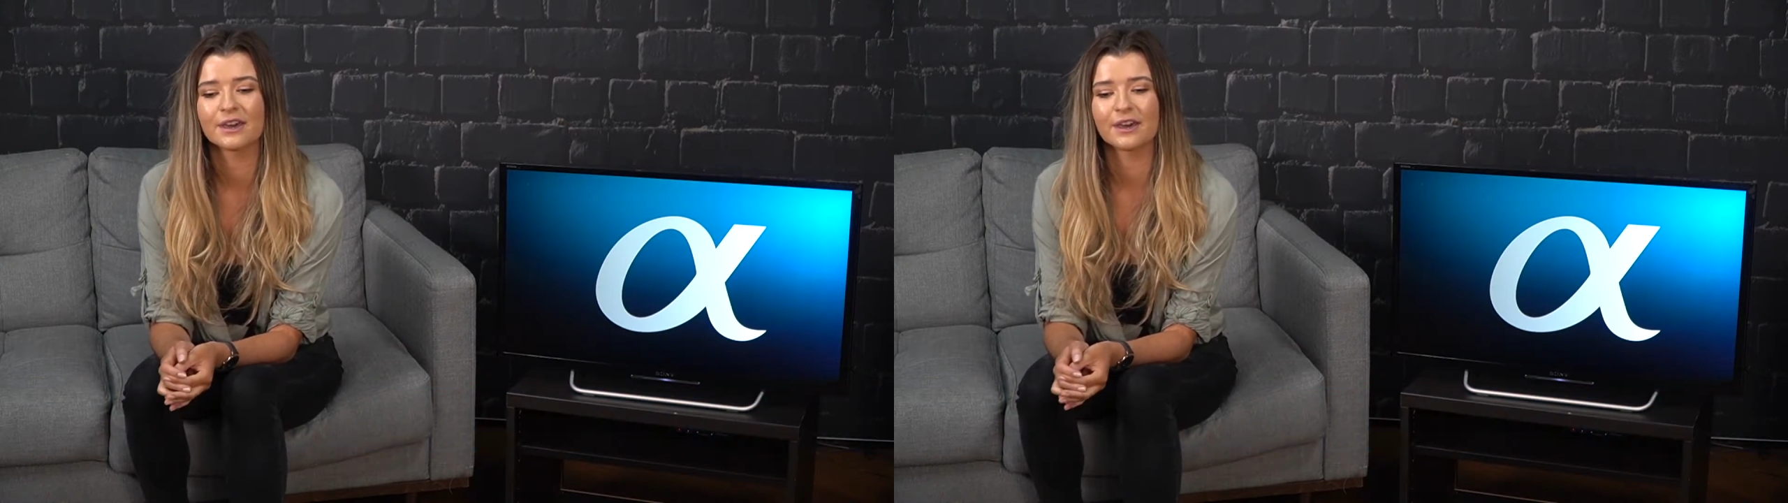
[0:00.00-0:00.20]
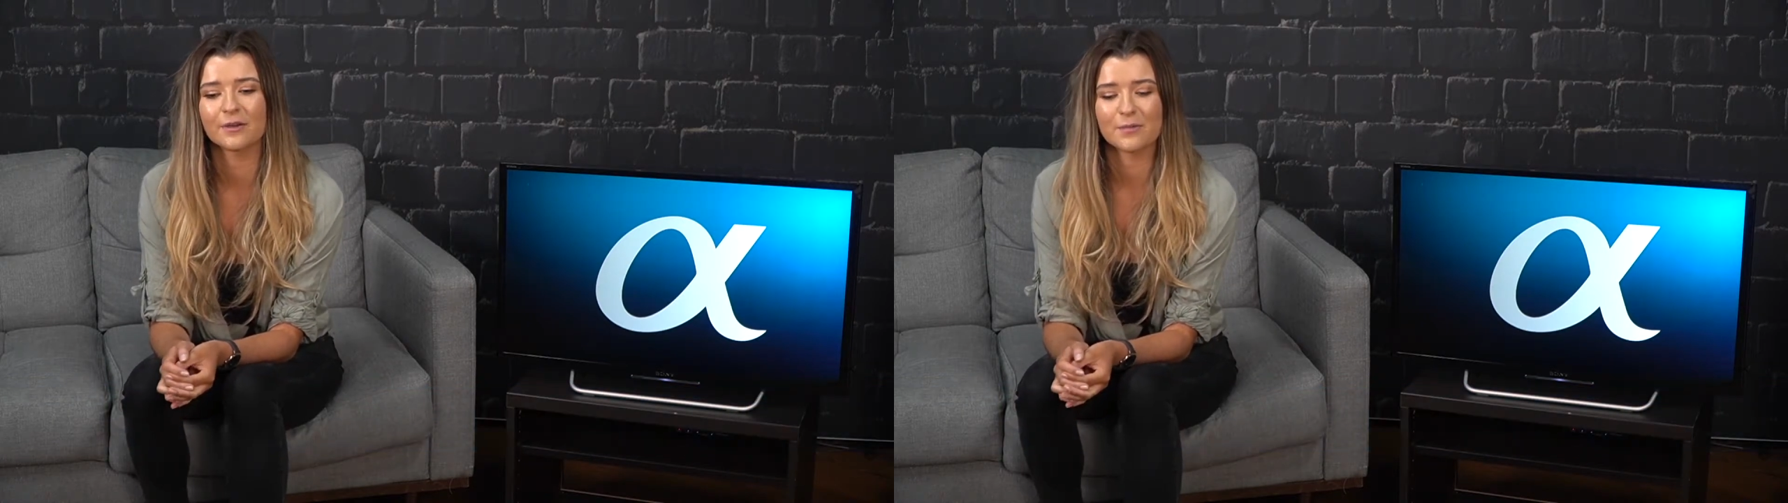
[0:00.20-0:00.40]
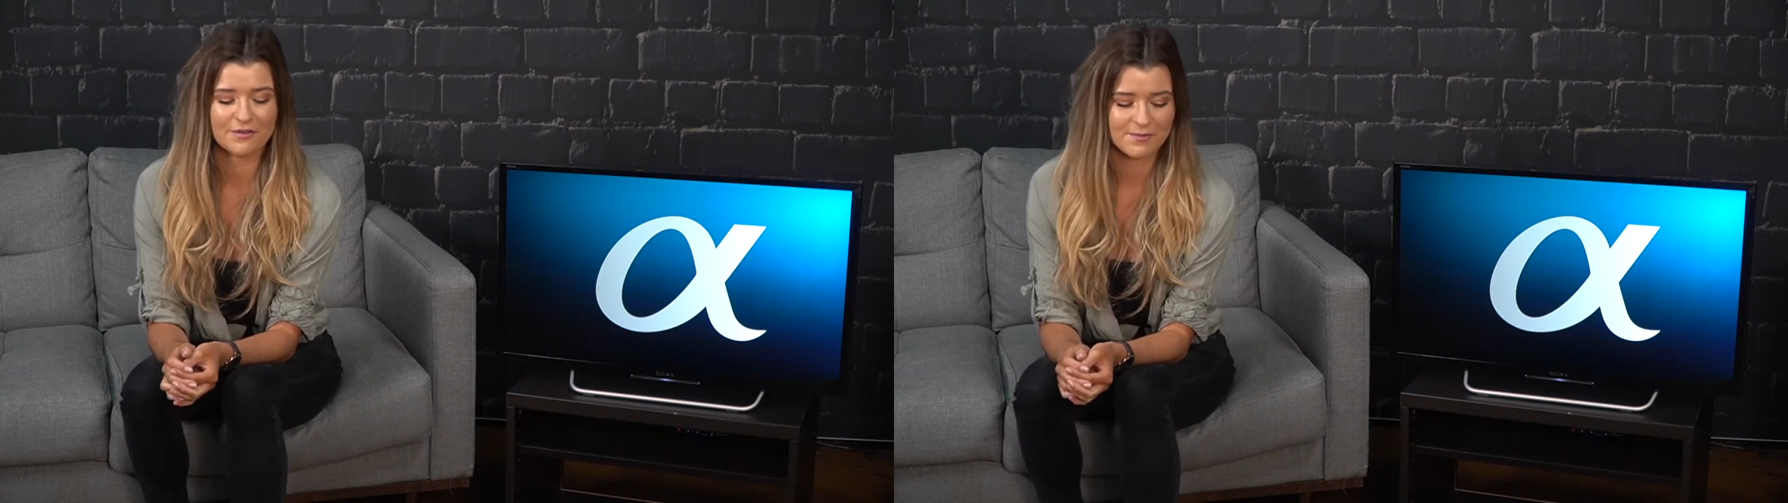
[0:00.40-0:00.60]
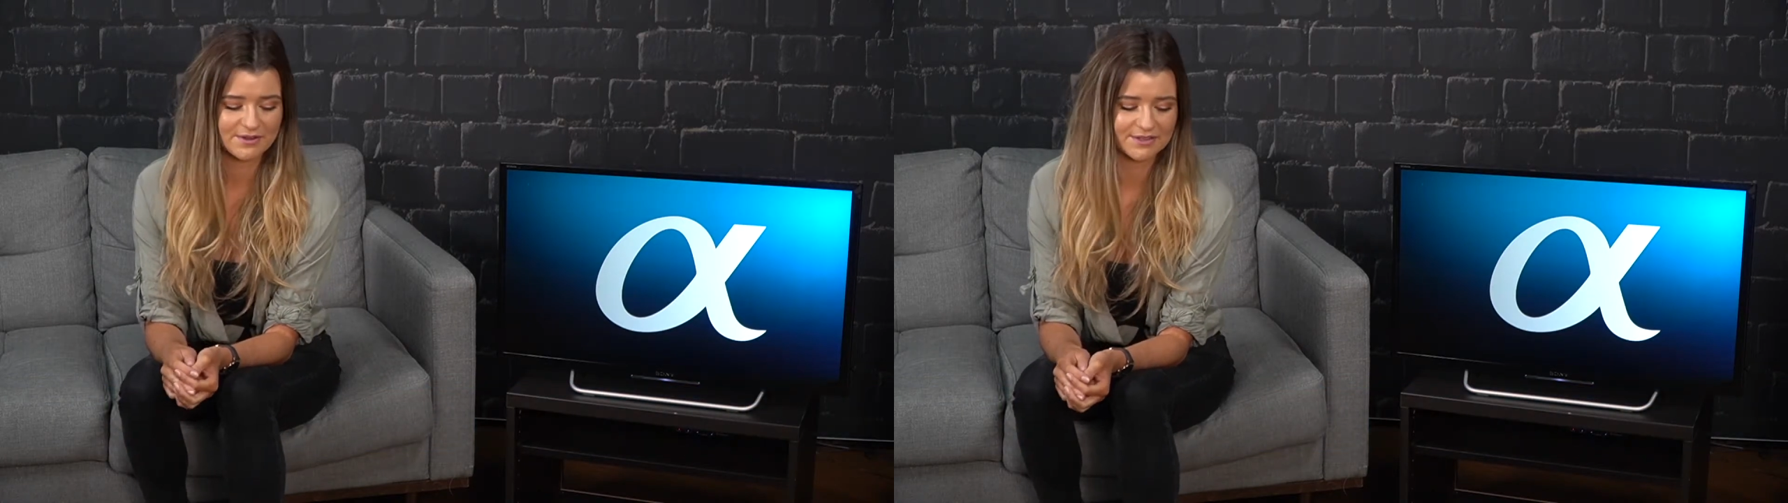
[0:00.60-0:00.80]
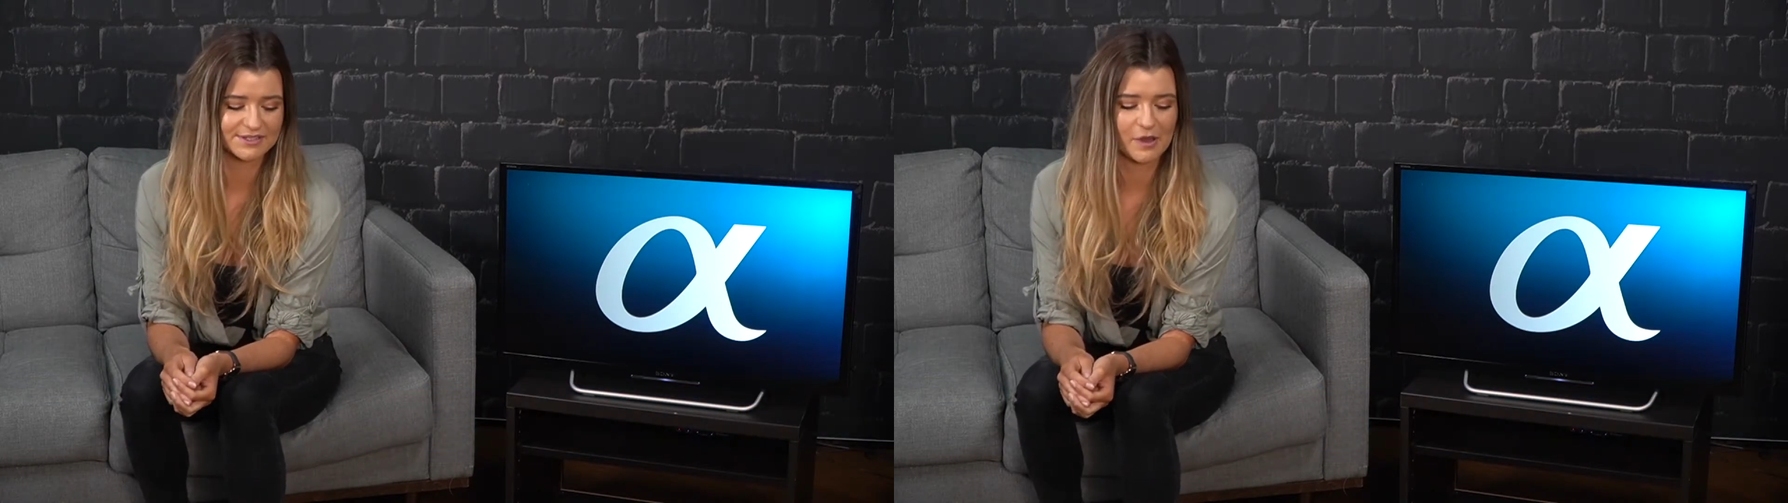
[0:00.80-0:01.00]
I've been
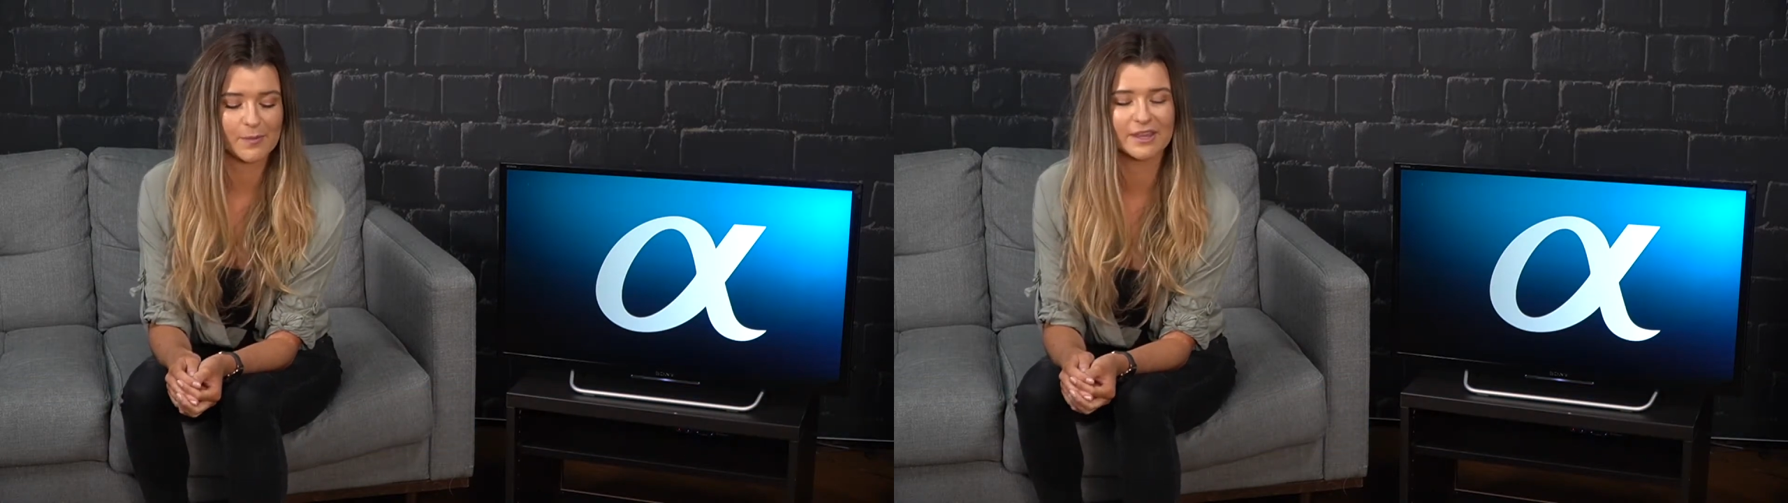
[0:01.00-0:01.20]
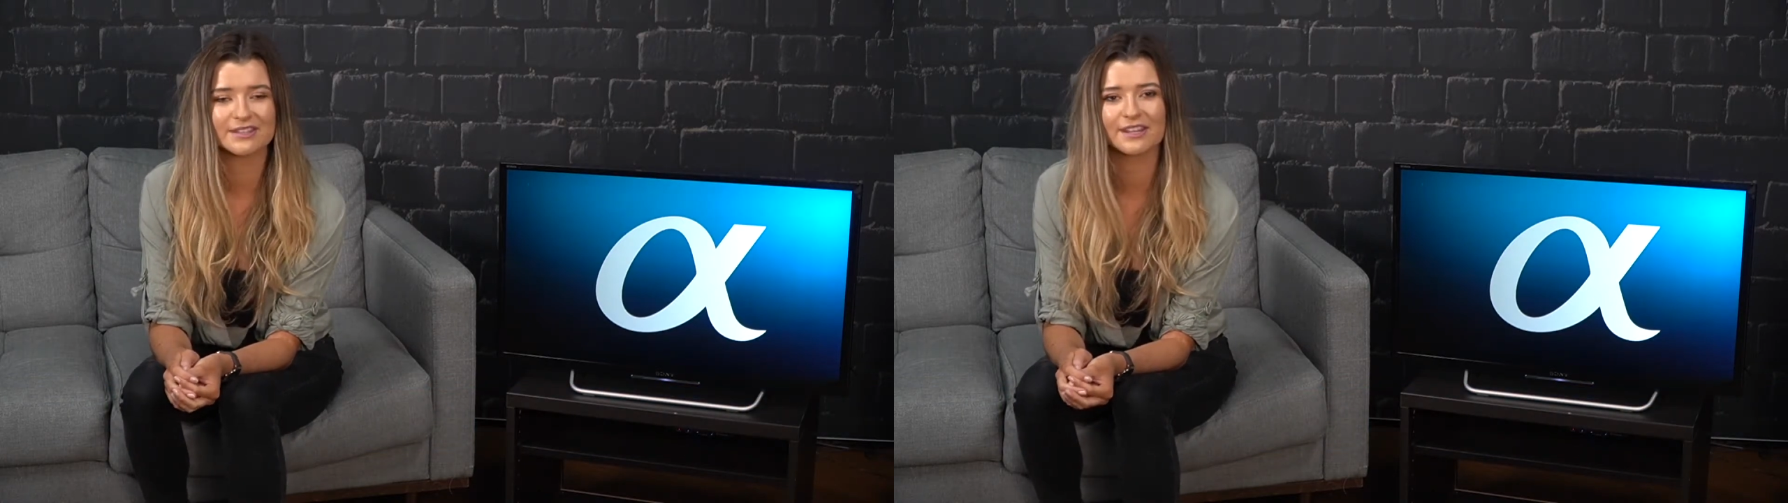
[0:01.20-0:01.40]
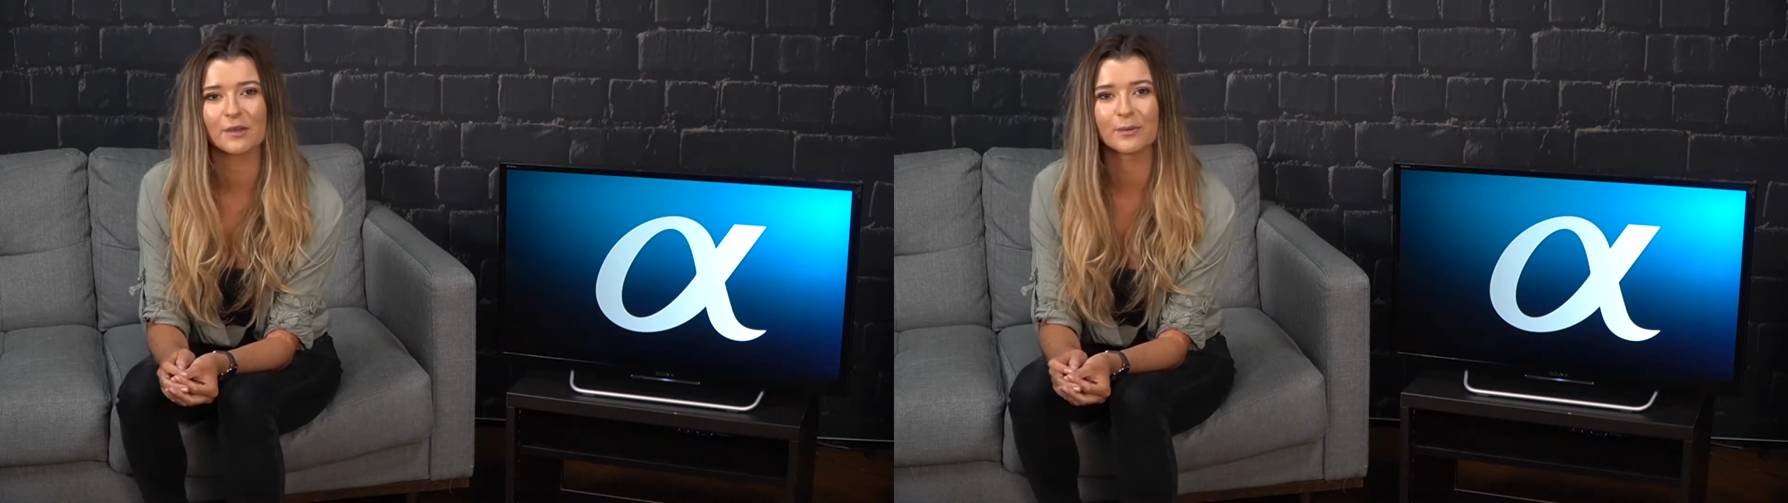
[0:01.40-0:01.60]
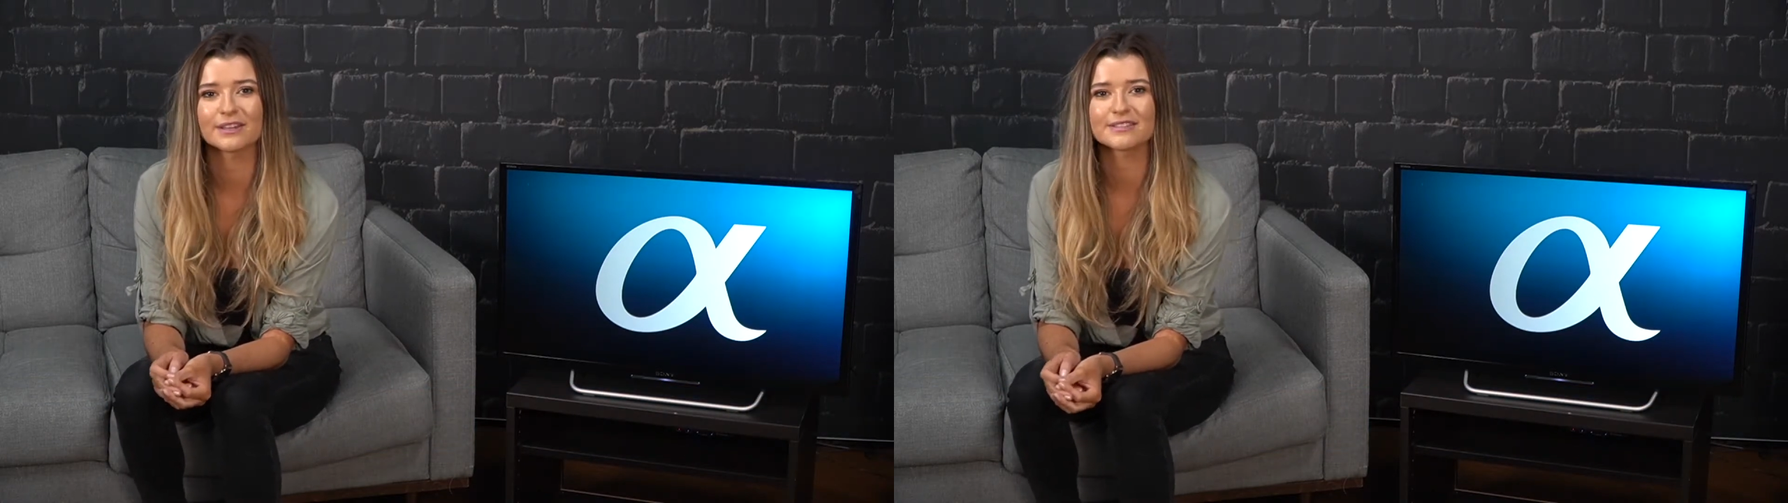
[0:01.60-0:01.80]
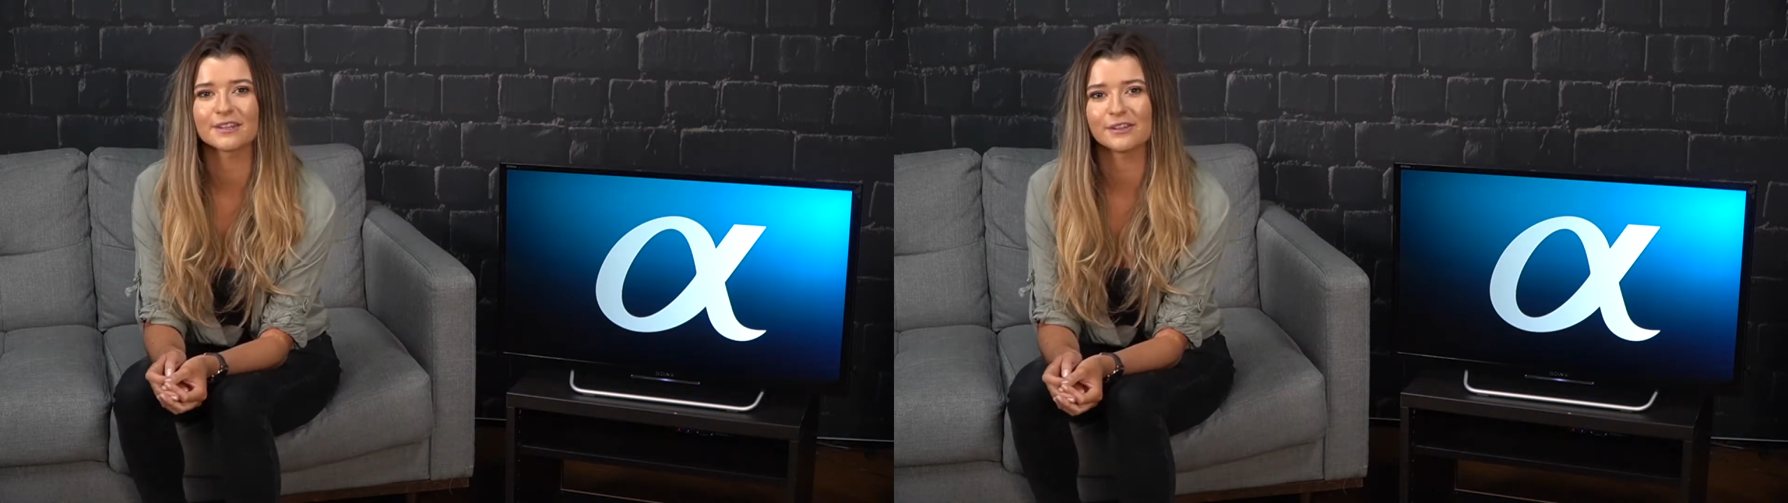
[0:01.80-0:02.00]
asked to come here today by
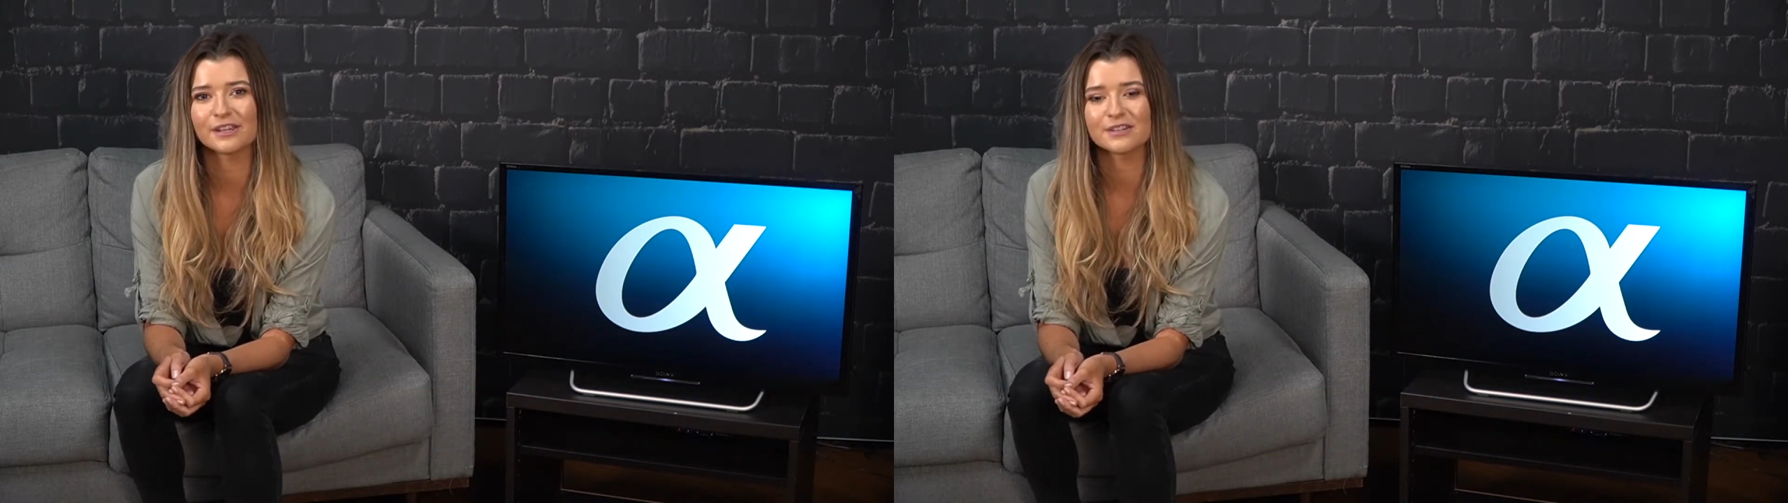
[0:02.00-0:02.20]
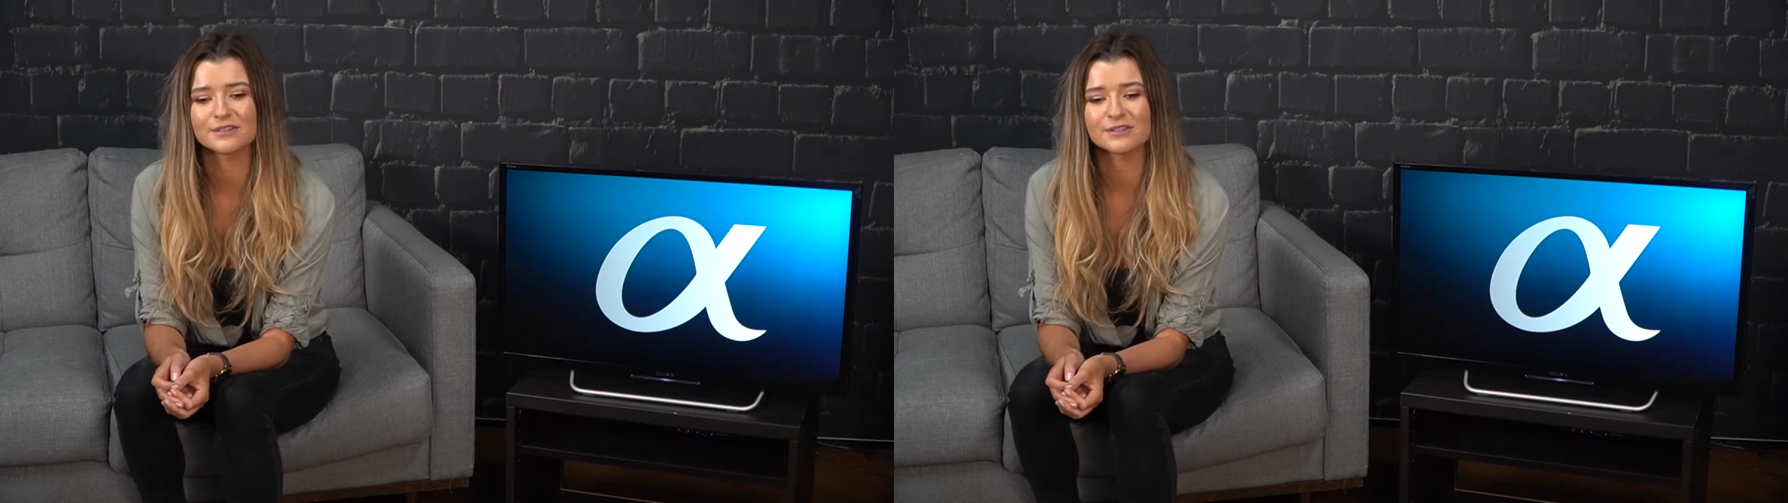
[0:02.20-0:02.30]
Sony